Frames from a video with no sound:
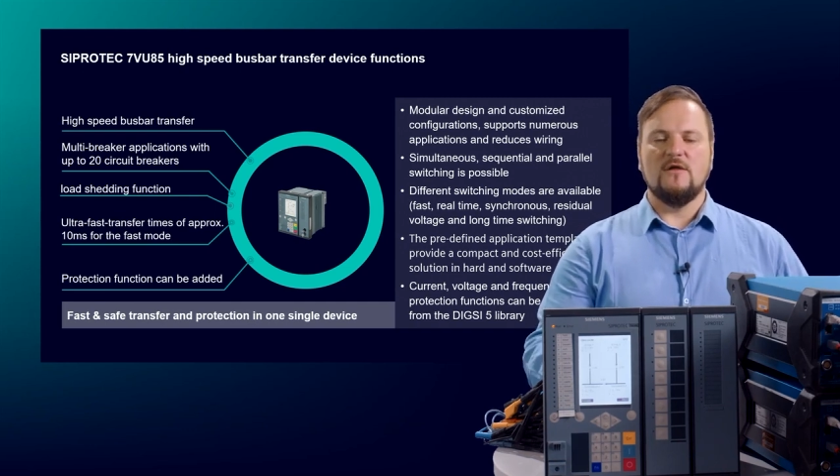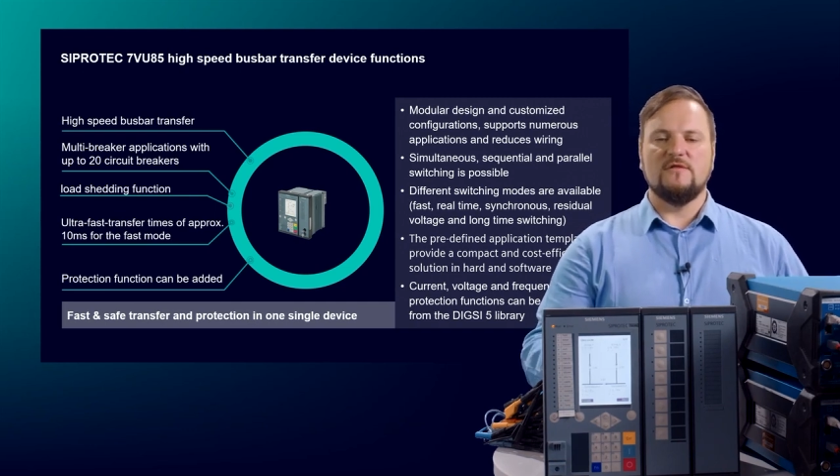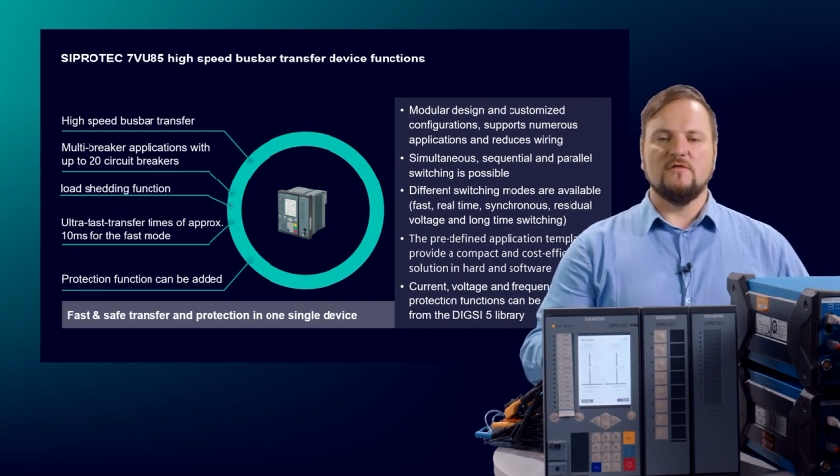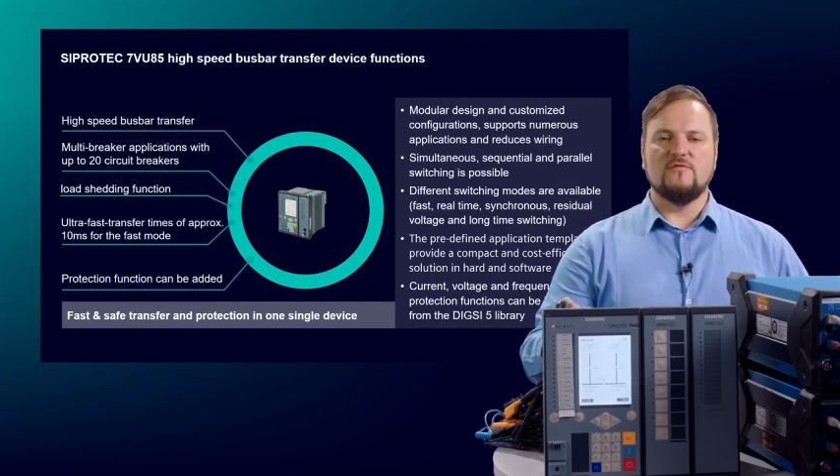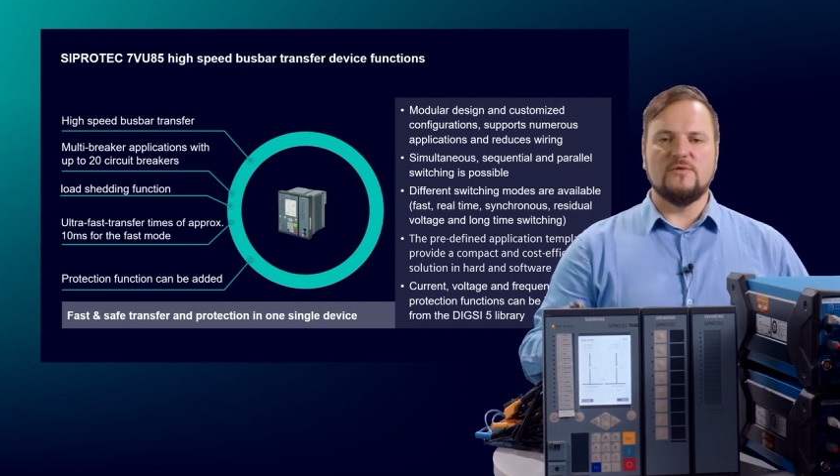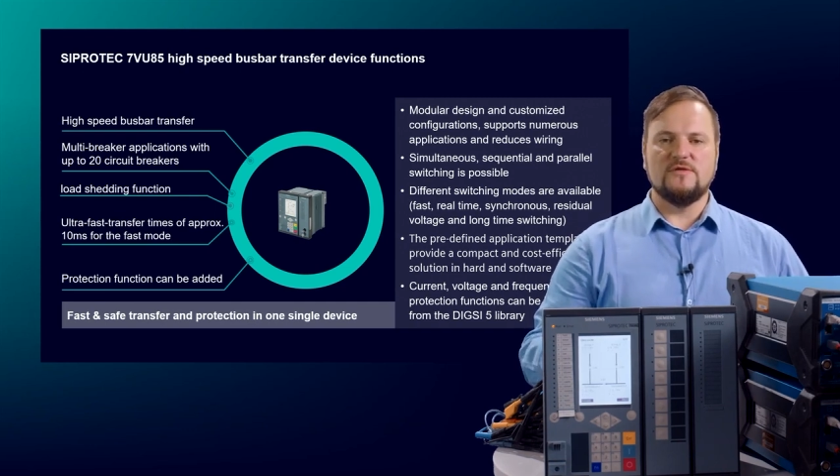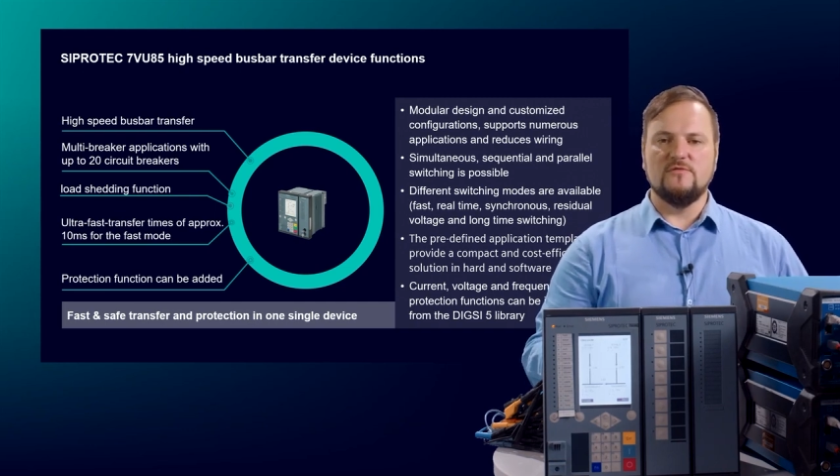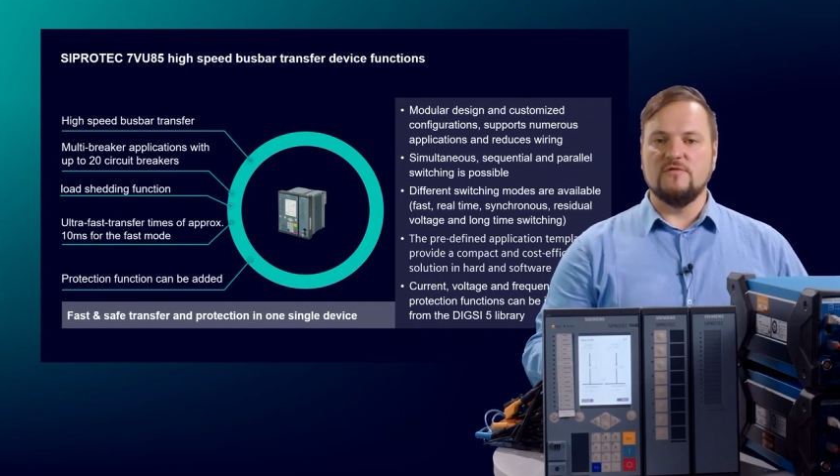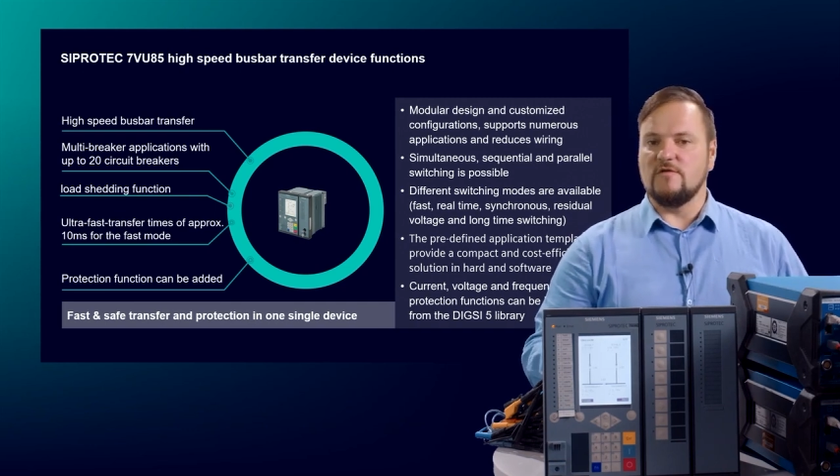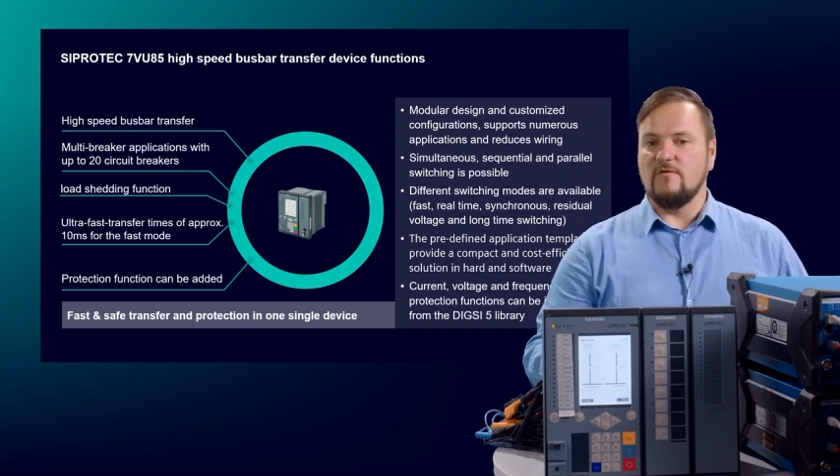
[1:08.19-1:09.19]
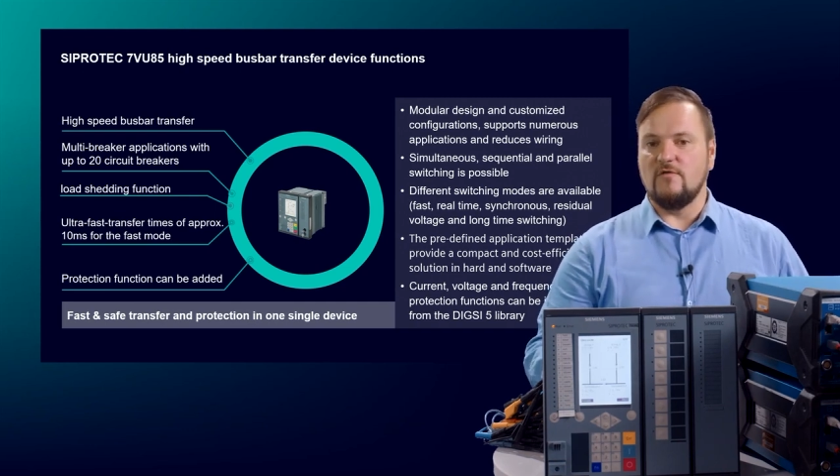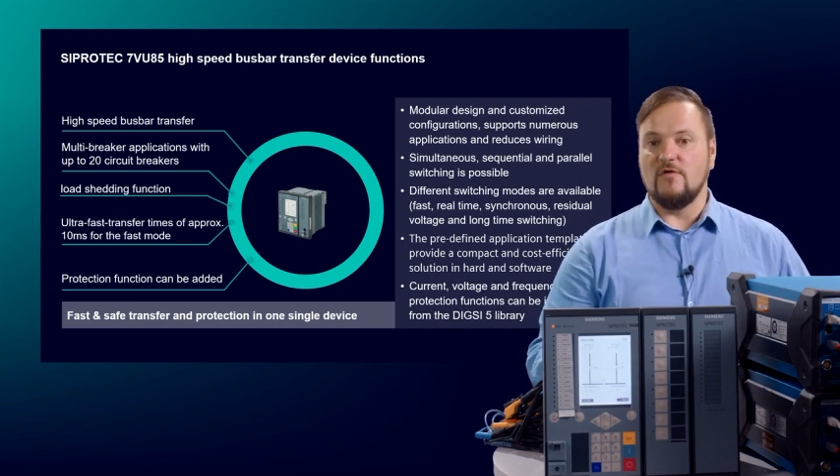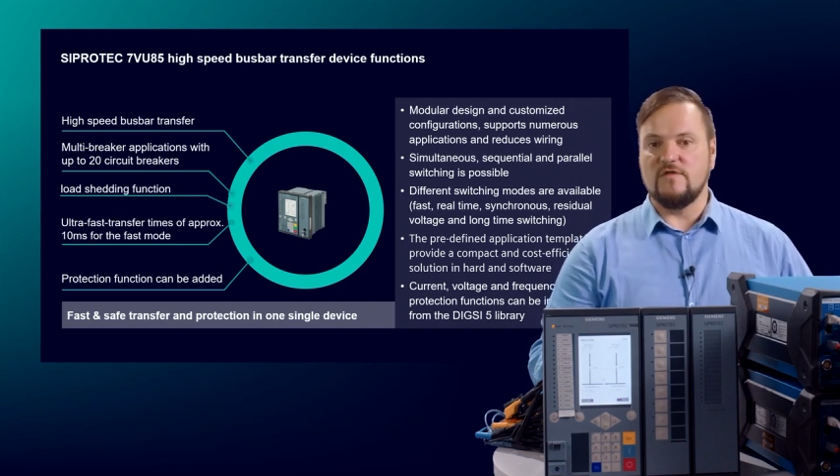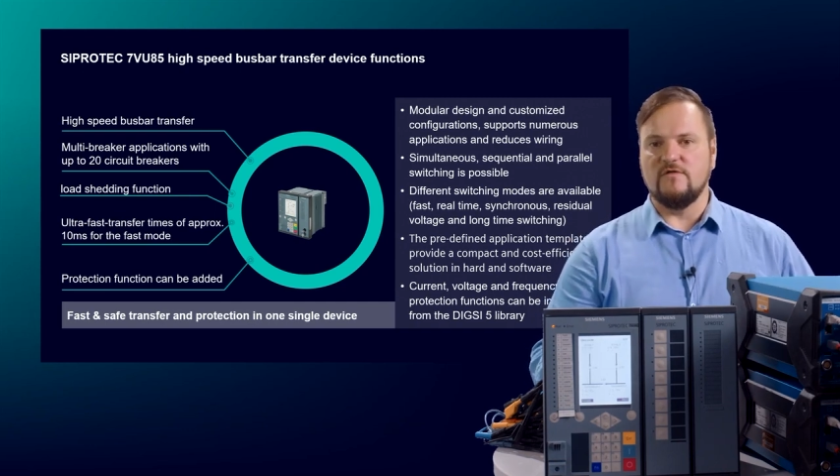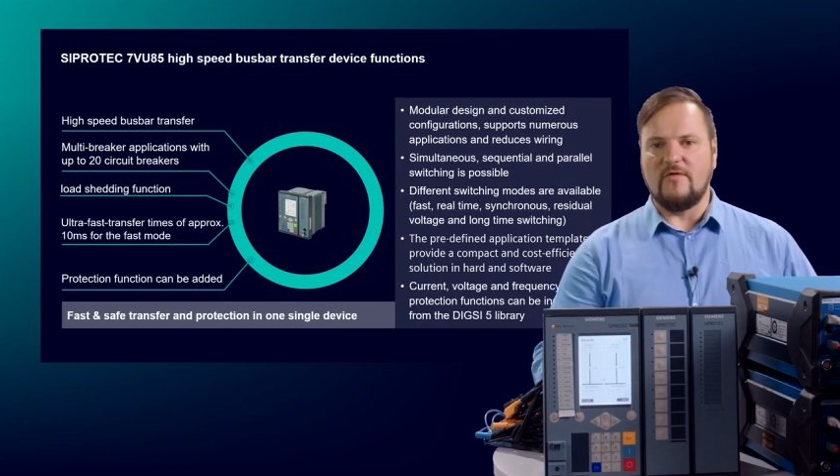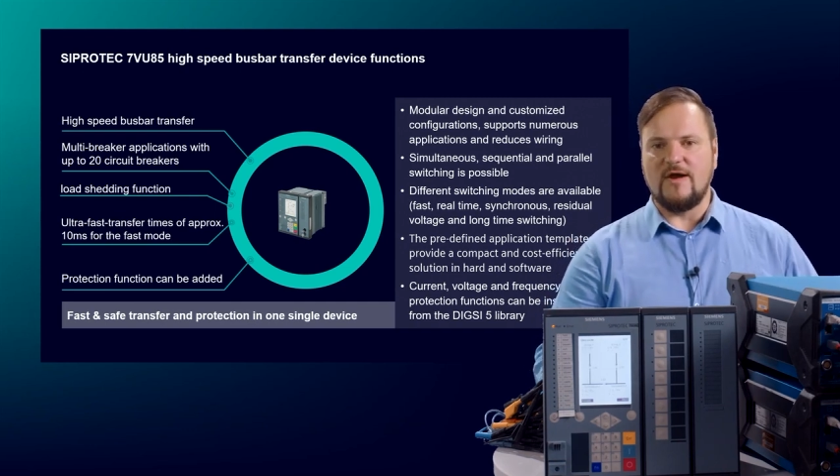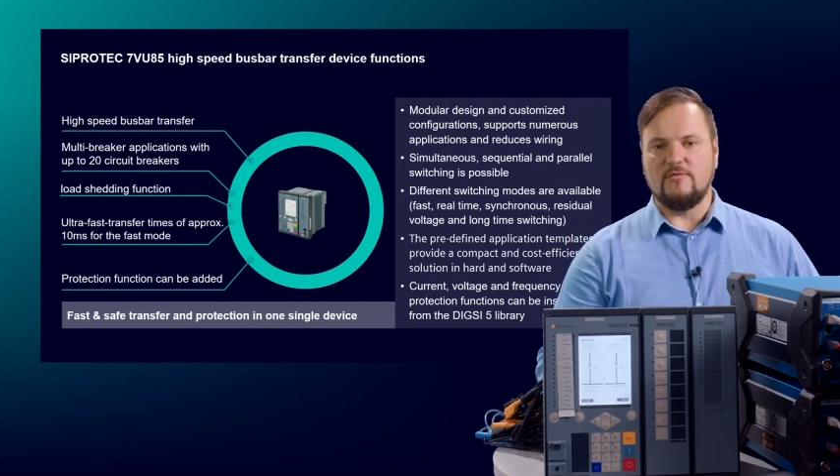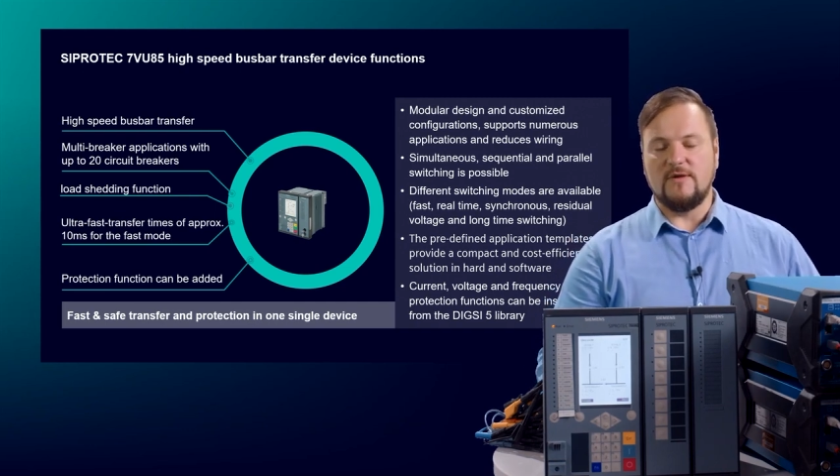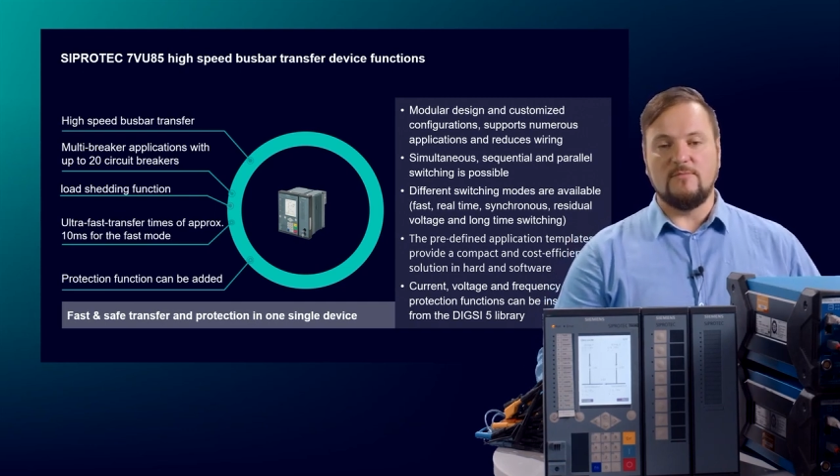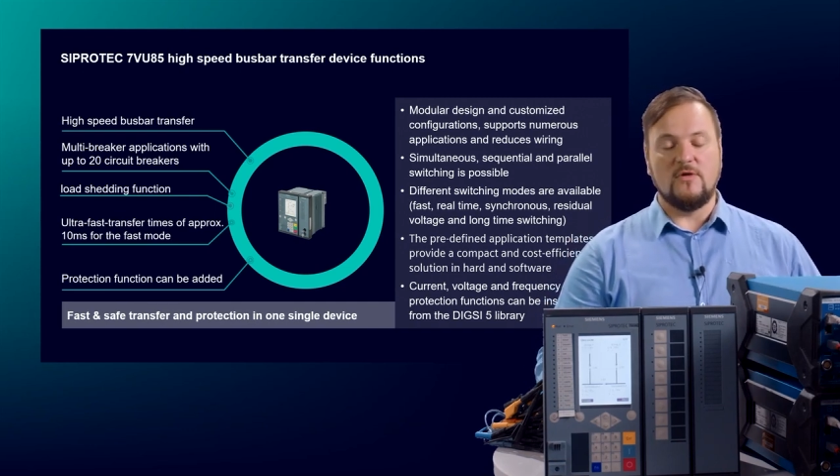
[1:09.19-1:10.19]
This reduced, of course, the
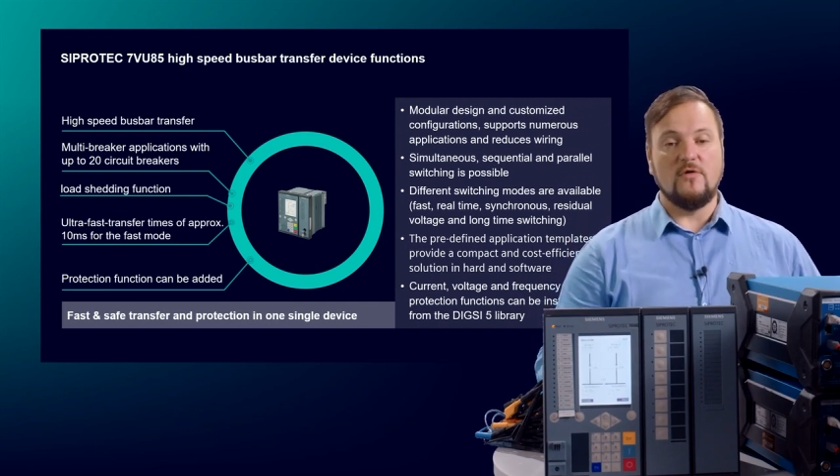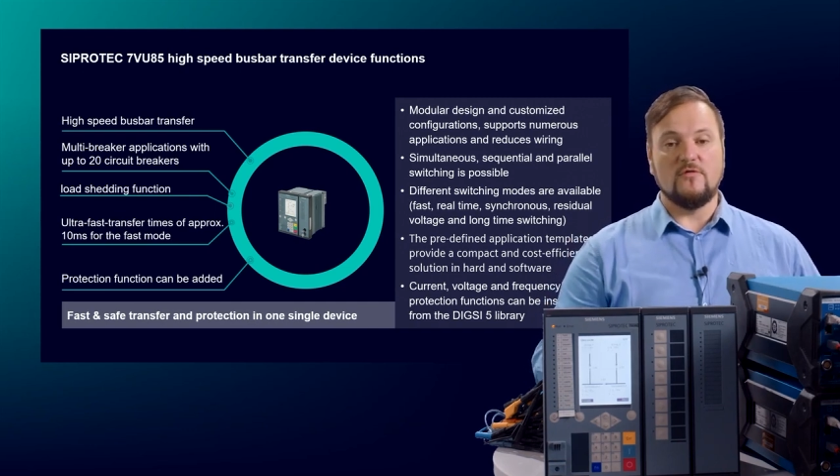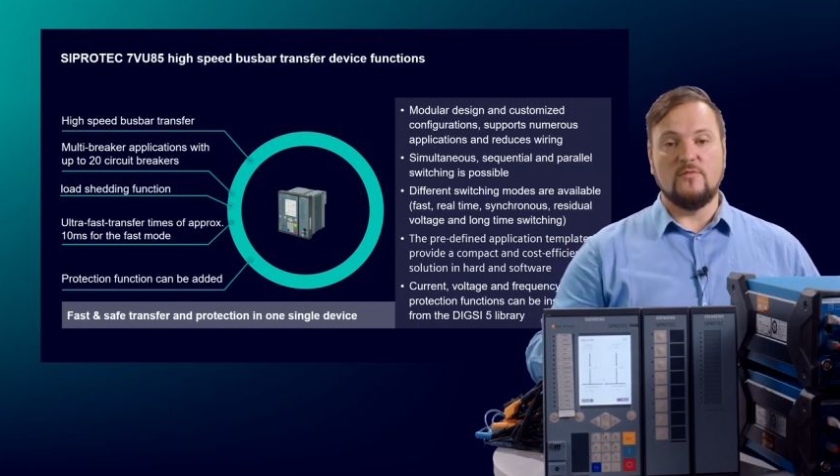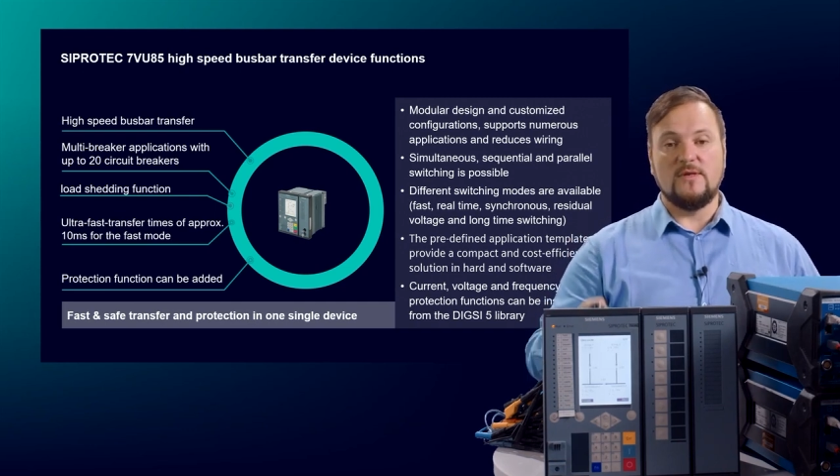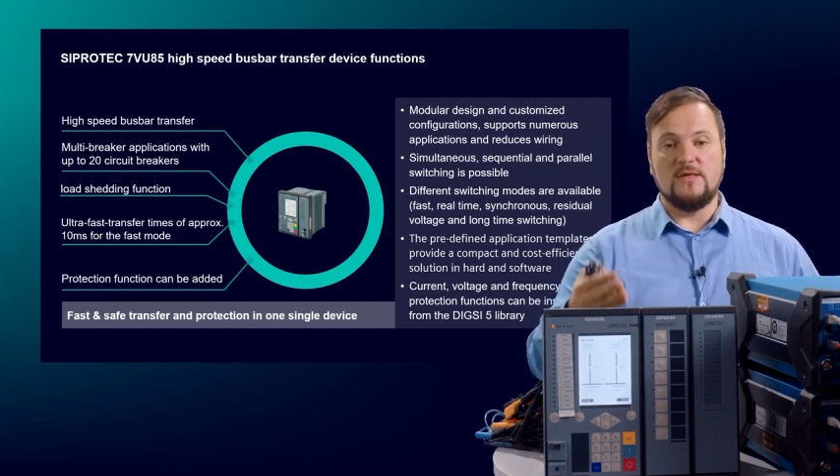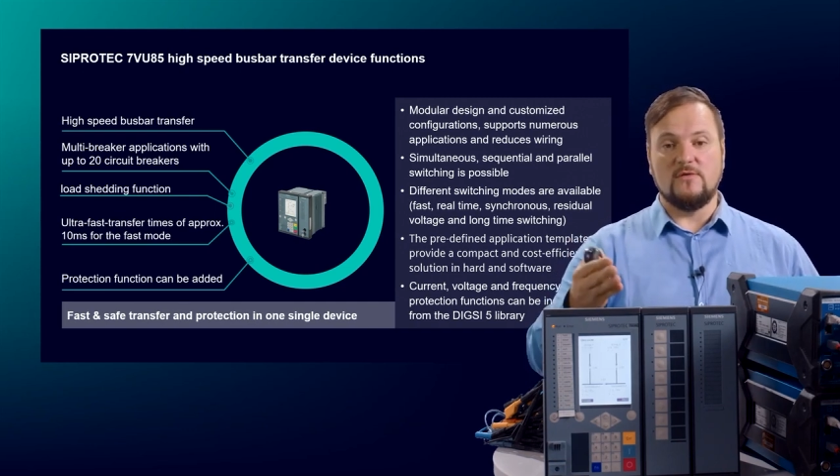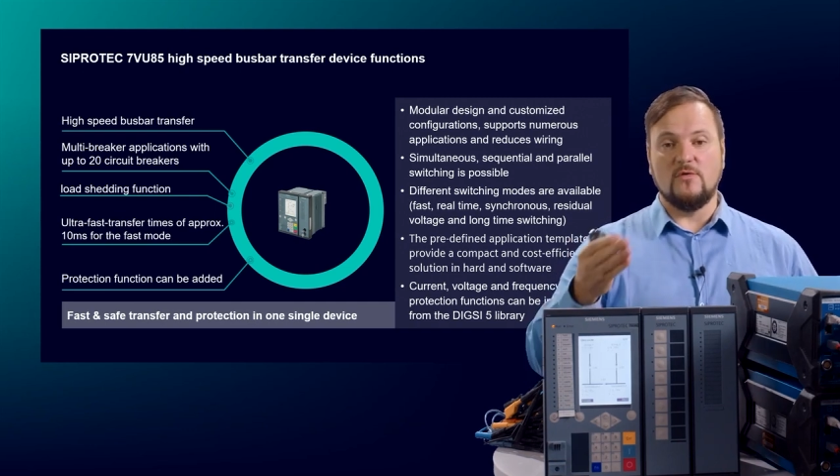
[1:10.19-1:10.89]
wiring because we need